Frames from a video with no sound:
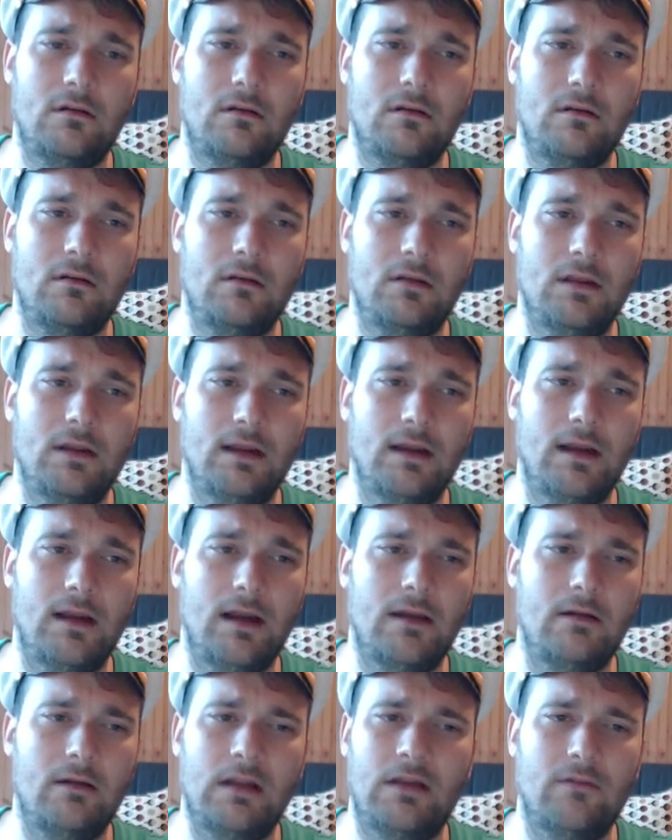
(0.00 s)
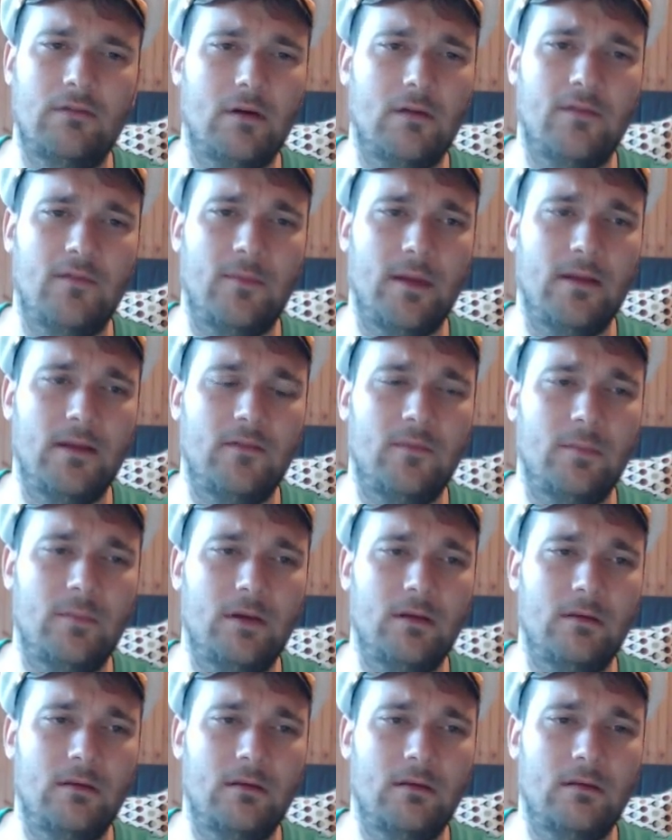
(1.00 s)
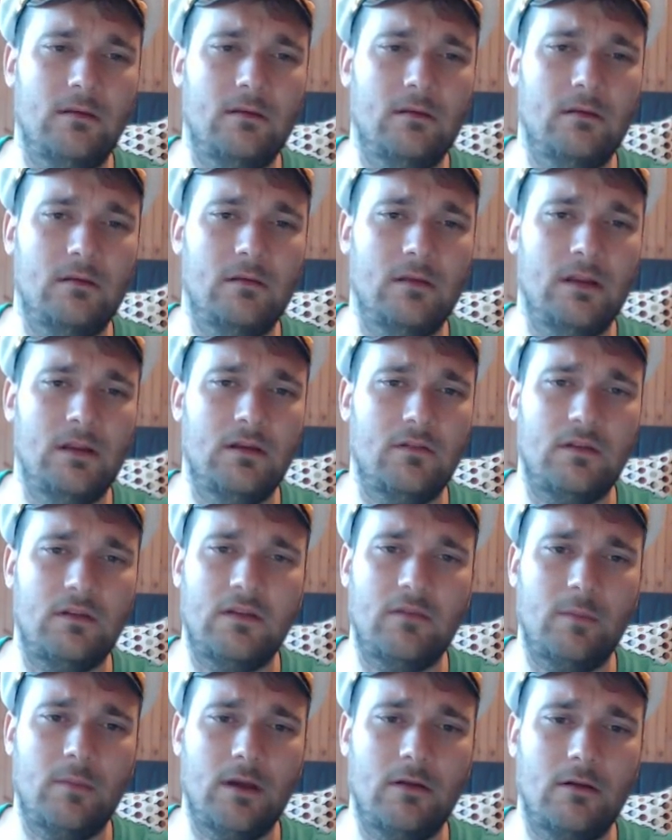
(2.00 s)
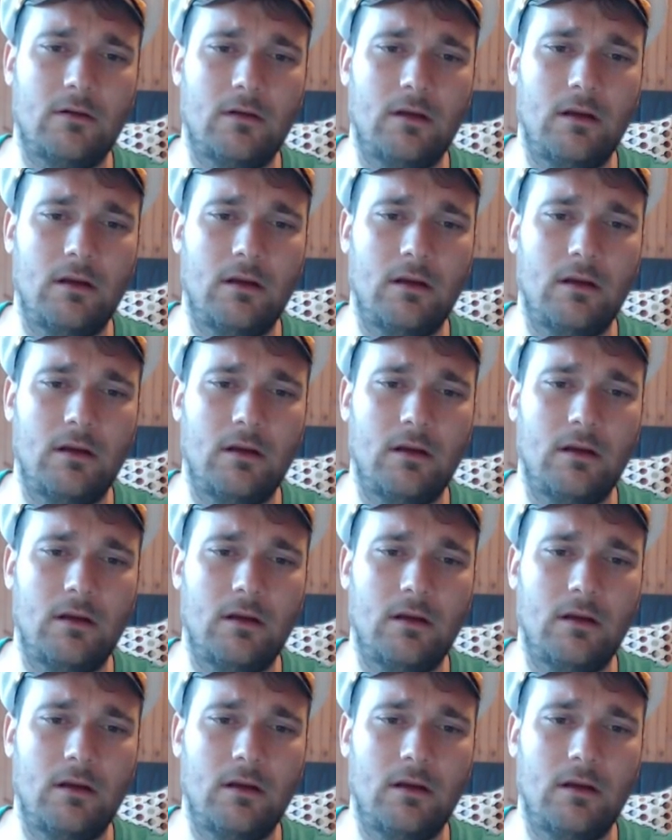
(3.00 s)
Yeah, I don't have Archmage, but he doesn't have Battle Cry.